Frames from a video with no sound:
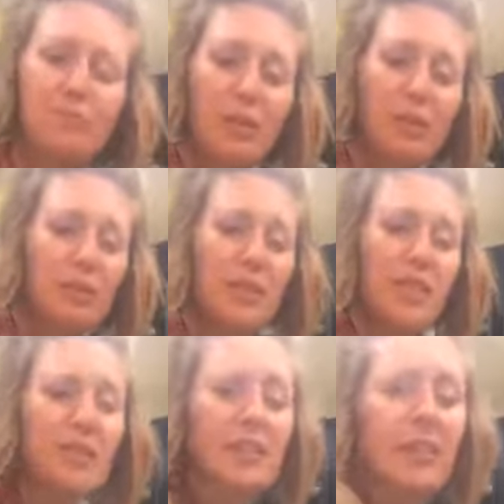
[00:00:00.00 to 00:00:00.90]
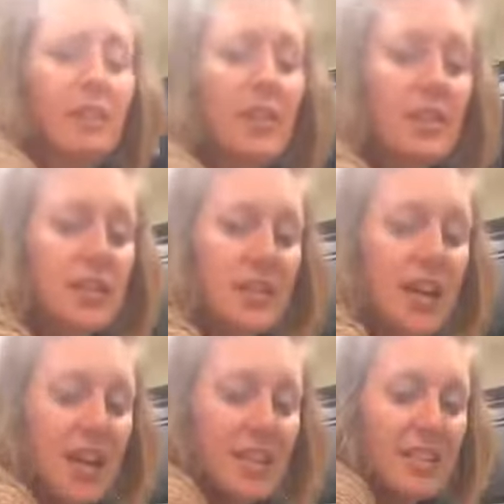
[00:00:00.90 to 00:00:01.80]
using this
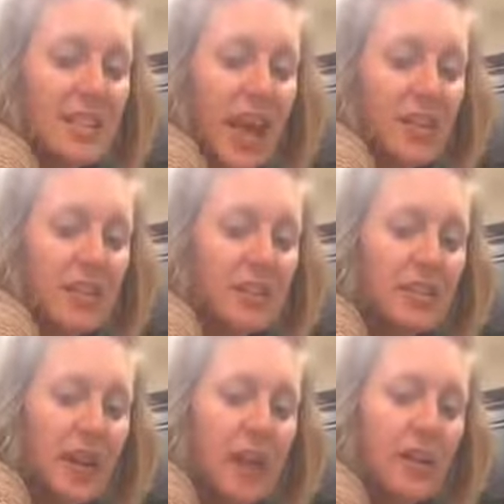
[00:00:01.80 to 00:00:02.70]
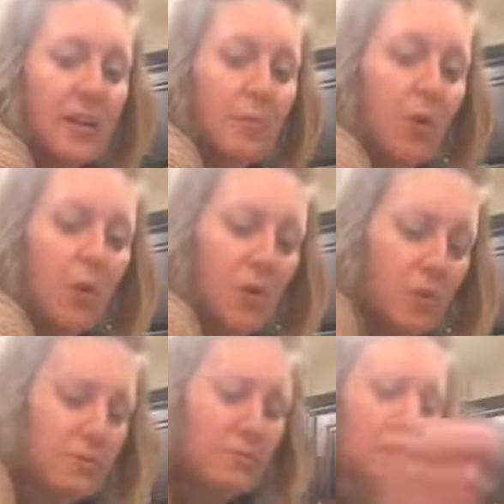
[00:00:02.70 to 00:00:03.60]
salad cutting bowl.
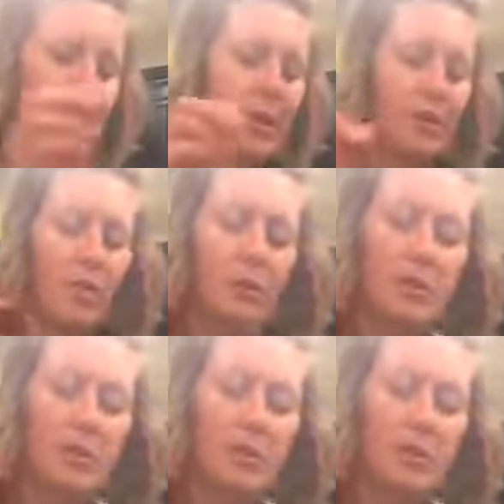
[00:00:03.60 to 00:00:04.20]
Can't grab the